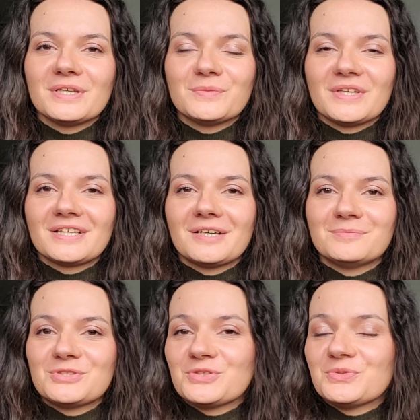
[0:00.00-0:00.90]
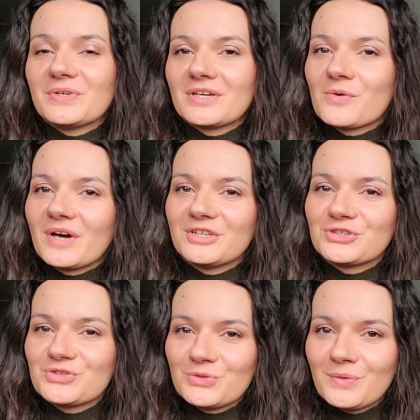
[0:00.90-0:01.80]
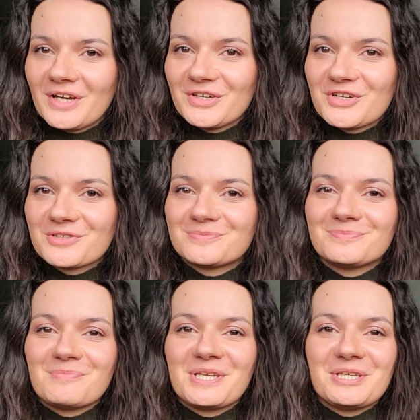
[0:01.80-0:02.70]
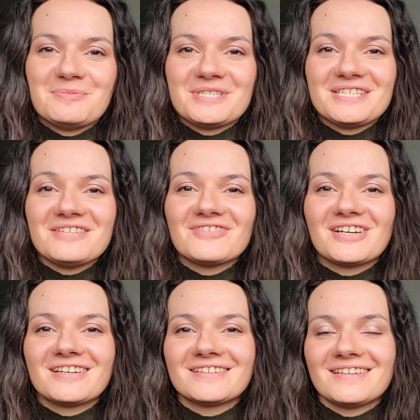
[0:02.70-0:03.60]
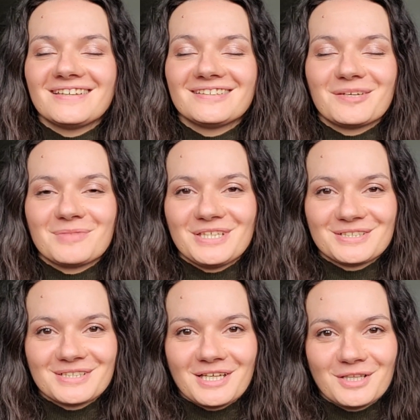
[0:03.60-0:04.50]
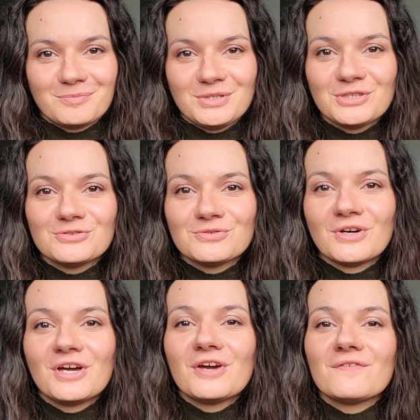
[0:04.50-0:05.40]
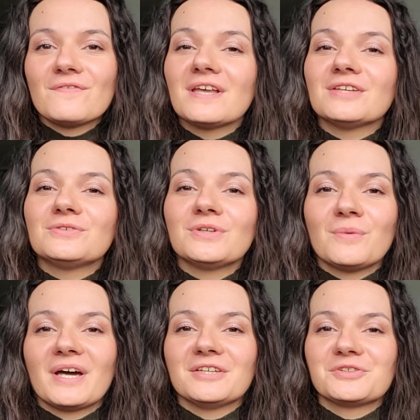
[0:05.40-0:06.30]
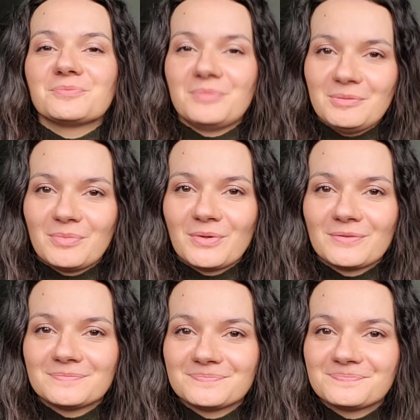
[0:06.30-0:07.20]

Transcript: and welcome to Enquire to Choir. My name is Eva and I'm here to help you, fellow choir people.